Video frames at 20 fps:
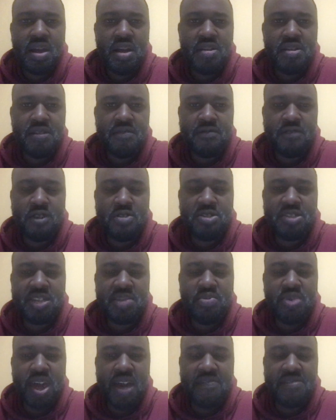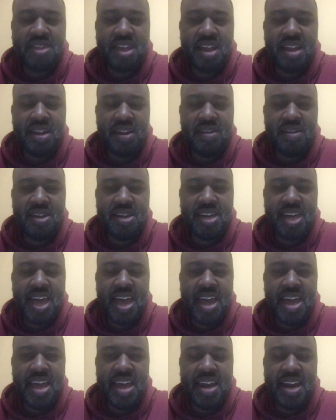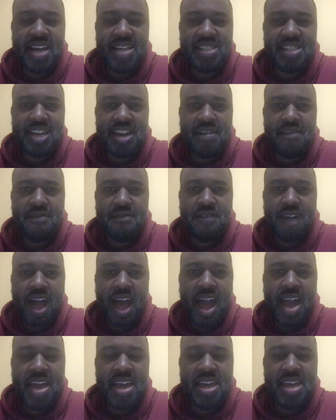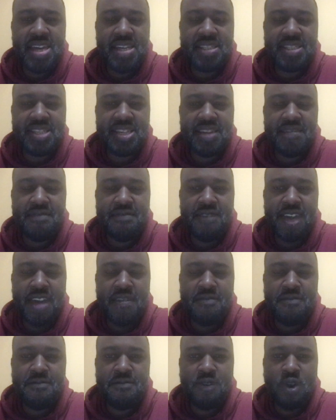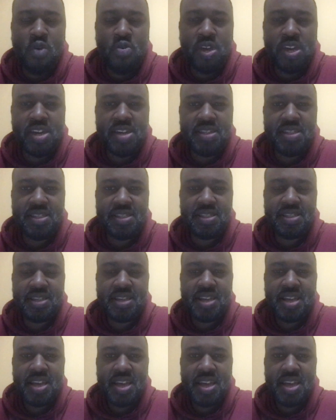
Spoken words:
The first thing we have to look at and identify is the event focus.